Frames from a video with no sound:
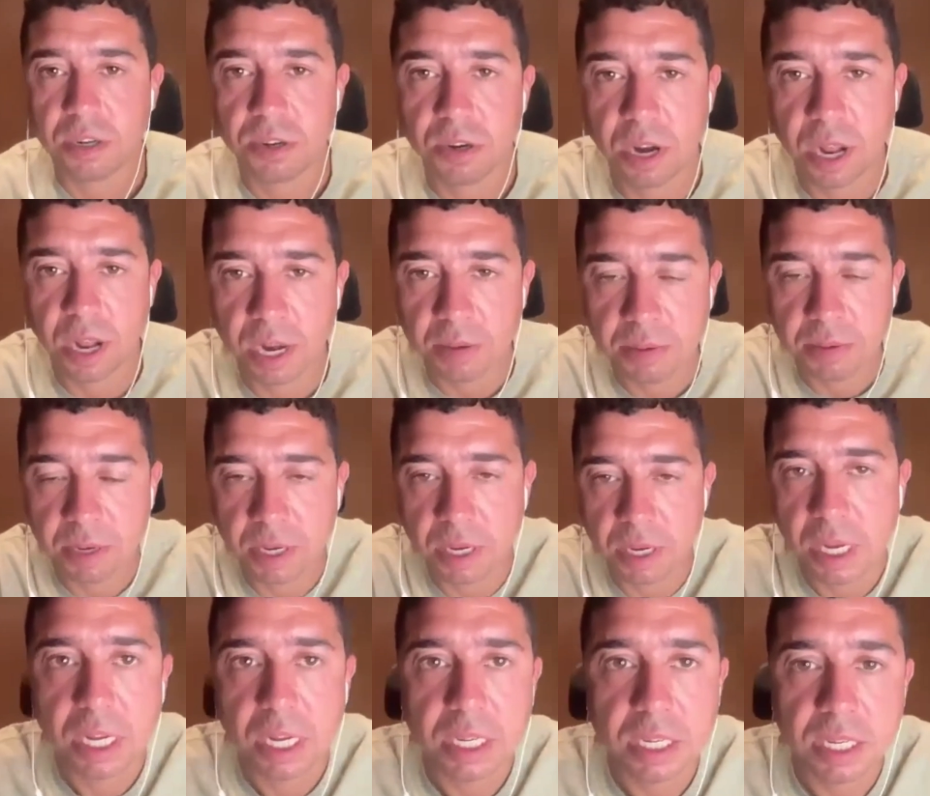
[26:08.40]
Incredible.
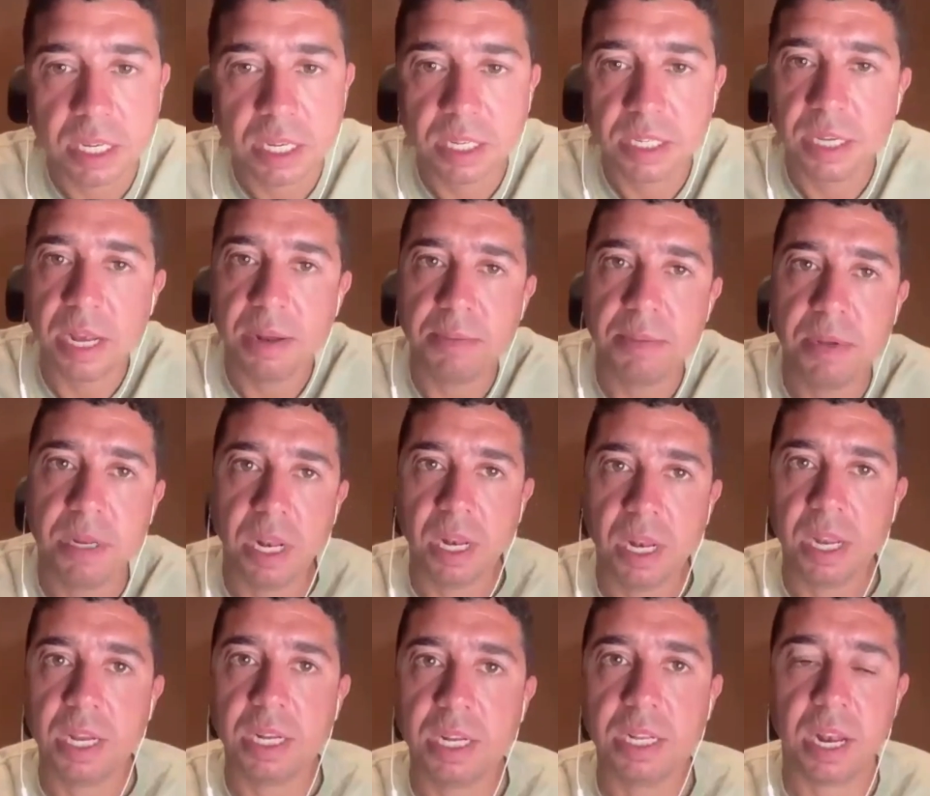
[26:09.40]
Send me the
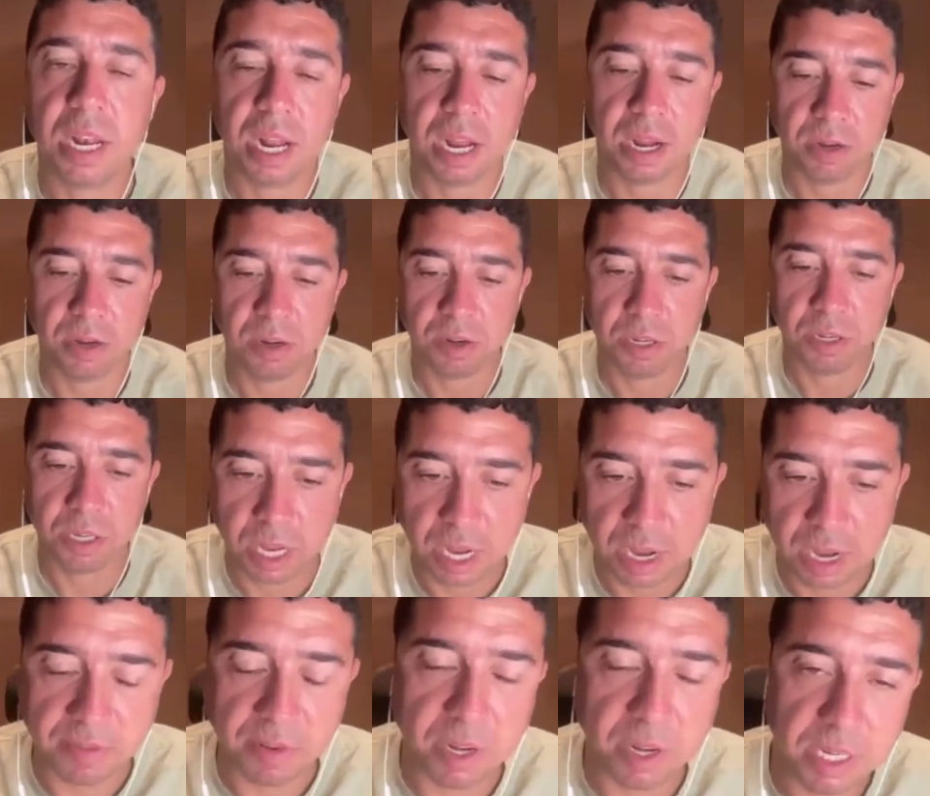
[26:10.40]
link to that. I'd like to
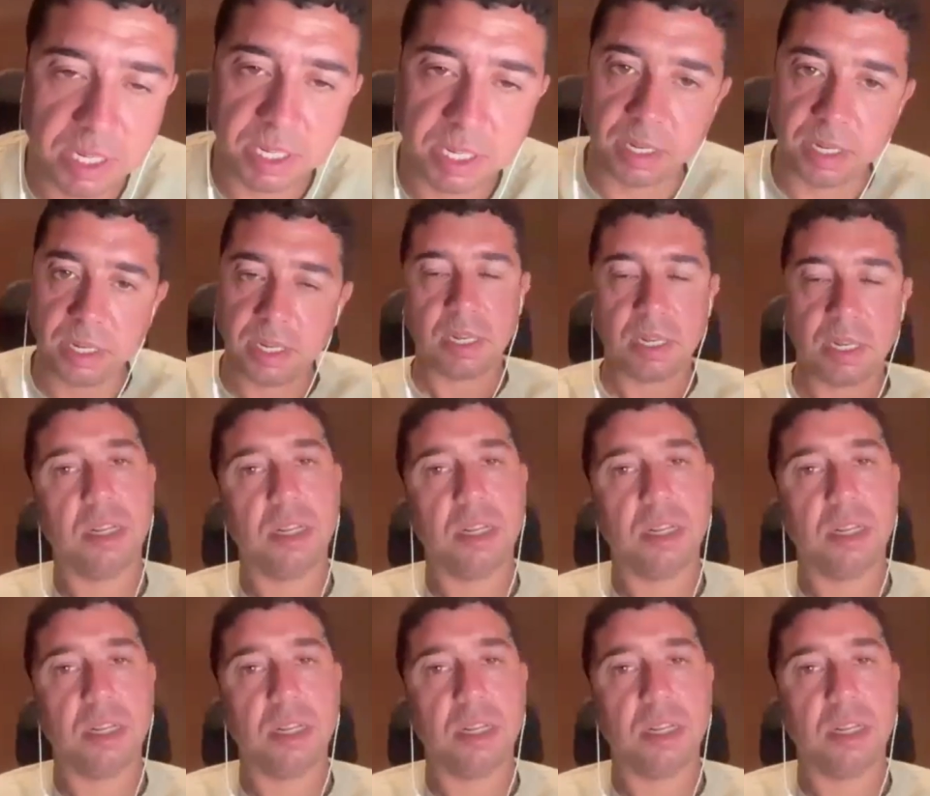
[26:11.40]
have a listen.